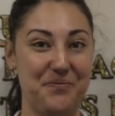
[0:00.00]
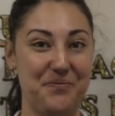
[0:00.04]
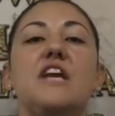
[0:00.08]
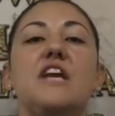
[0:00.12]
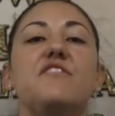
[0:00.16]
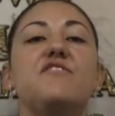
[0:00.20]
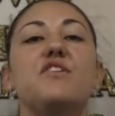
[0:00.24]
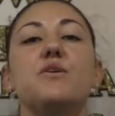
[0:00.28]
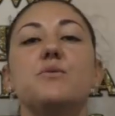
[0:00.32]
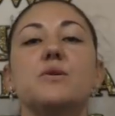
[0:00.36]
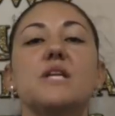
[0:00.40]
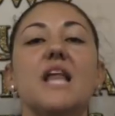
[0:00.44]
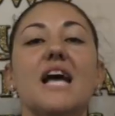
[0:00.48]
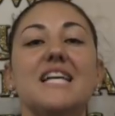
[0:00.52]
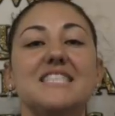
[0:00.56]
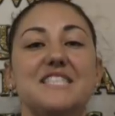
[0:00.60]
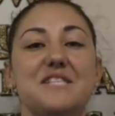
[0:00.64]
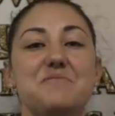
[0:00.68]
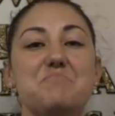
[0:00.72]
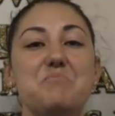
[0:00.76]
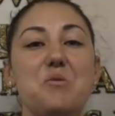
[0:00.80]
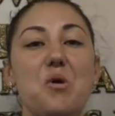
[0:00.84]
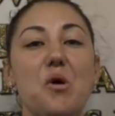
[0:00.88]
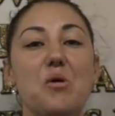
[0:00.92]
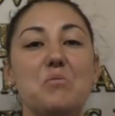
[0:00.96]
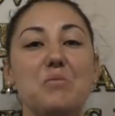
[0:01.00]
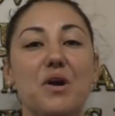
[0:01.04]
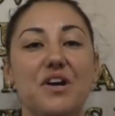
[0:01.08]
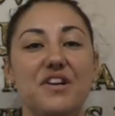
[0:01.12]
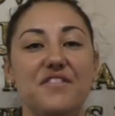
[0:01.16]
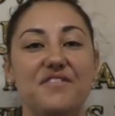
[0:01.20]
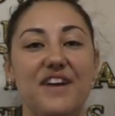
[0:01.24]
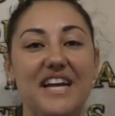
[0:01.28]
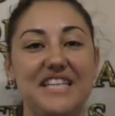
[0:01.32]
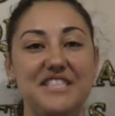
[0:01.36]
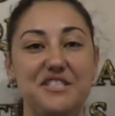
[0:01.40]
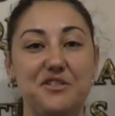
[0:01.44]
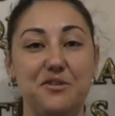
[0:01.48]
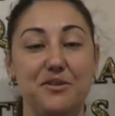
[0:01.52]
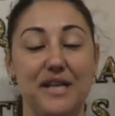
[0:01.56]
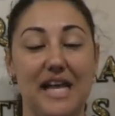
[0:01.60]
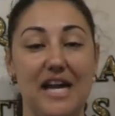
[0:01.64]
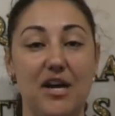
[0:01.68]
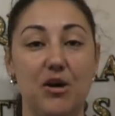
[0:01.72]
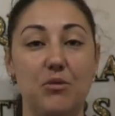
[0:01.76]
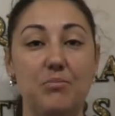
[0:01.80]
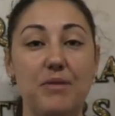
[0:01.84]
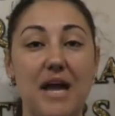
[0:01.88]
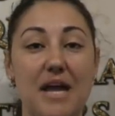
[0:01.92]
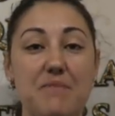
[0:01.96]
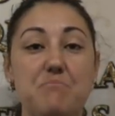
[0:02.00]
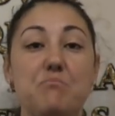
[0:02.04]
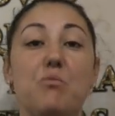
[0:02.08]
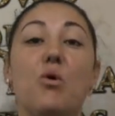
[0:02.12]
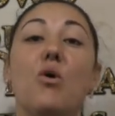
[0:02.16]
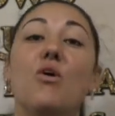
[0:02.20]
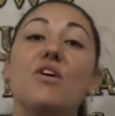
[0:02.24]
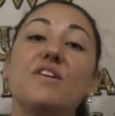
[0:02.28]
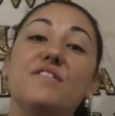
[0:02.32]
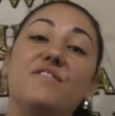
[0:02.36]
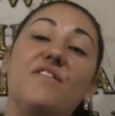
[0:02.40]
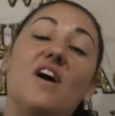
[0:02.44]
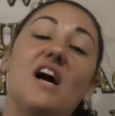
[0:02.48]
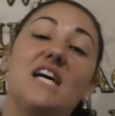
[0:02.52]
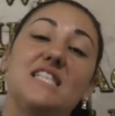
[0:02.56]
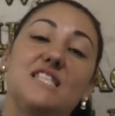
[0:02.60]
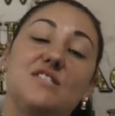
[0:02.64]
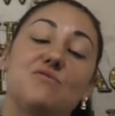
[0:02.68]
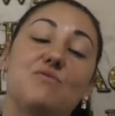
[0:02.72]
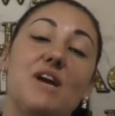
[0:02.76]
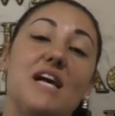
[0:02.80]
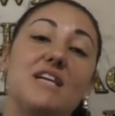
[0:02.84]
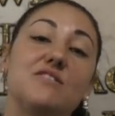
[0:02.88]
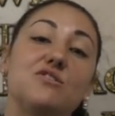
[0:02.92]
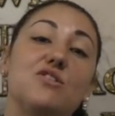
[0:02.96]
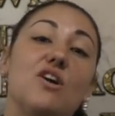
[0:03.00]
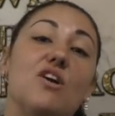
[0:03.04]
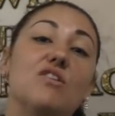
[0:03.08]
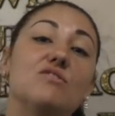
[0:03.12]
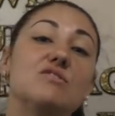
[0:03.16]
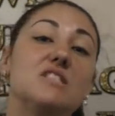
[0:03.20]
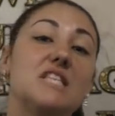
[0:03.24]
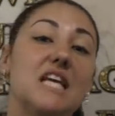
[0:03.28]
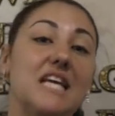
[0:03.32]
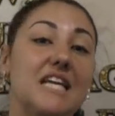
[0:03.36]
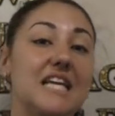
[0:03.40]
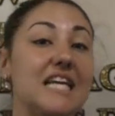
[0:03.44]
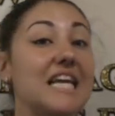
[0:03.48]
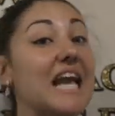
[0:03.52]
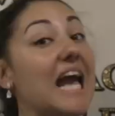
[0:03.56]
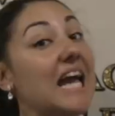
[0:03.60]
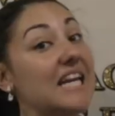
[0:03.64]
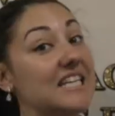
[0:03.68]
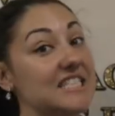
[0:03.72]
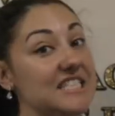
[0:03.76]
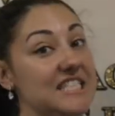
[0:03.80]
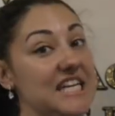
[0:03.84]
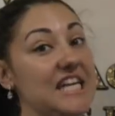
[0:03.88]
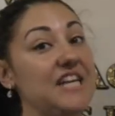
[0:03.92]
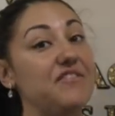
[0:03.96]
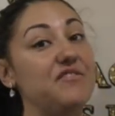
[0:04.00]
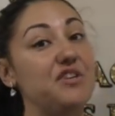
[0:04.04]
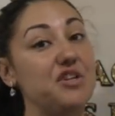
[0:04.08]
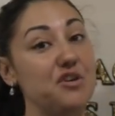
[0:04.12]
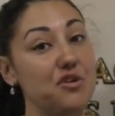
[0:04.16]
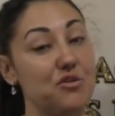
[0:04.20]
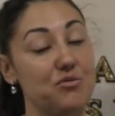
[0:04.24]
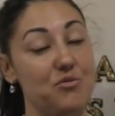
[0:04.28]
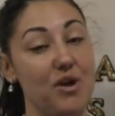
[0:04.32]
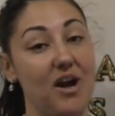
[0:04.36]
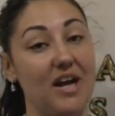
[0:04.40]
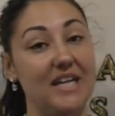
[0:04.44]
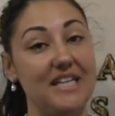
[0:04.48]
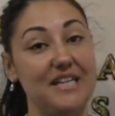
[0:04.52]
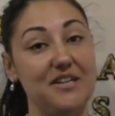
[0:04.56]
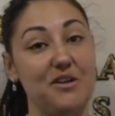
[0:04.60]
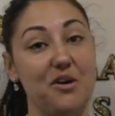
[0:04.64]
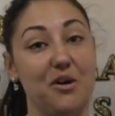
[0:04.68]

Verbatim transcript: If you would like some more motivational help and more advice around goal setting and achieving your riding